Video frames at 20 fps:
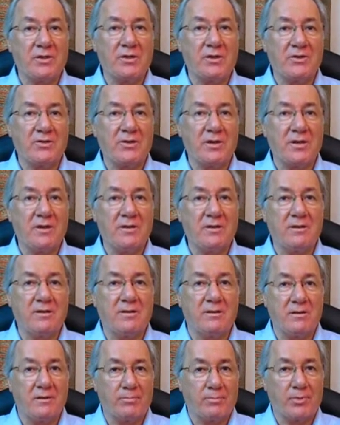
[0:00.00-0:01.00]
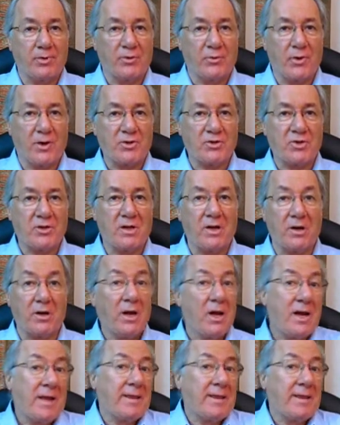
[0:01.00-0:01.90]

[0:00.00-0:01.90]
you see the progression here,